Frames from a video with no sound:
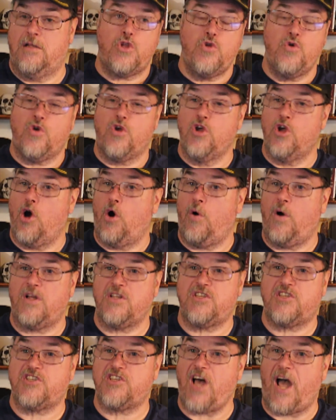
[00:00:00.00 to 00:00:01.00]
You can go
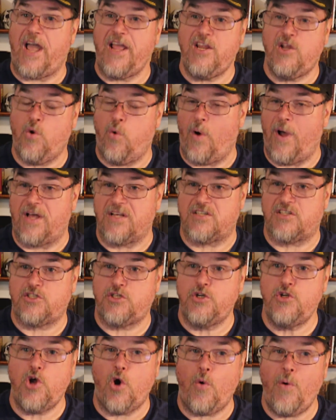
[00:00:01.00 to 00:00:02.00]
on side
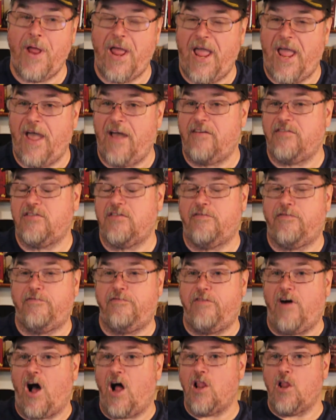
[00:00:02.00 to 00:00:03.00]
quests. You don't have to
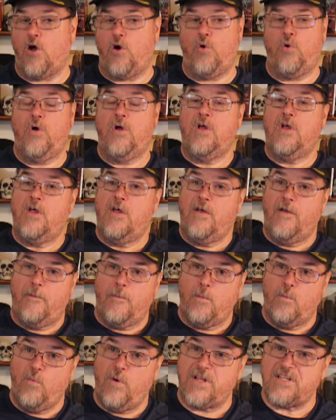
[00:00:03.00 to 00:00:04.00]
follow
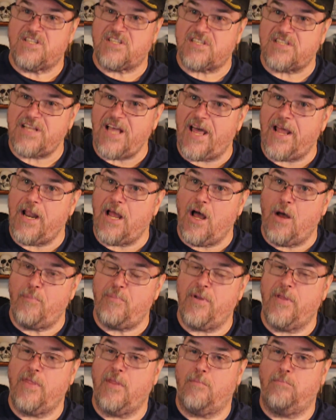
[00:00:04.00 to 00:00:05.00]
what's set
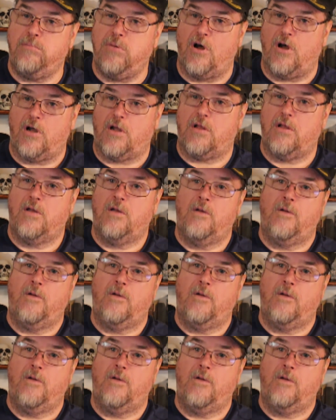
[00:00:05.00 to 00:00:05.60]
up in the book.